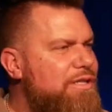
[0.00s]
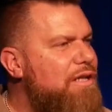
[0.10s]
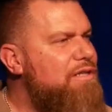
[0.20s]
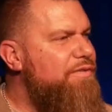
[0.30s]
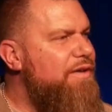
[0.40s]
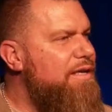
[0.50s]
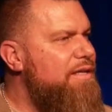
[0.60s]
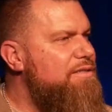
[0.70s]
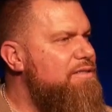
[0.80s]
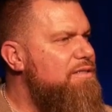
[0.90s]
in Las
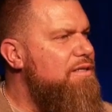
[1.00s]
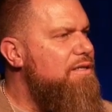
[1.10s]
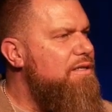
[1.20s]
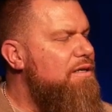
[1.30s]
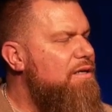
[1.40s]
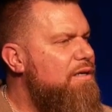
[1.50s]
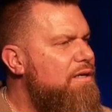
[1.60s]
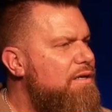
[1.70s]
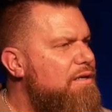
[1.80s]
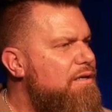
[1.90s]
Vegas.
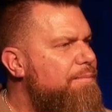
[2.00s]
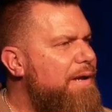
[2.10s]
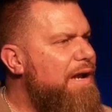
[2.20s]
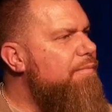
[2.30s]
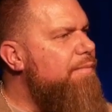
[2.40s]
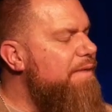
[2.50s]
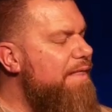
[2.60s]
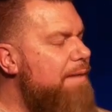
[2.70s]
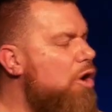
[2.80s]
But I remember that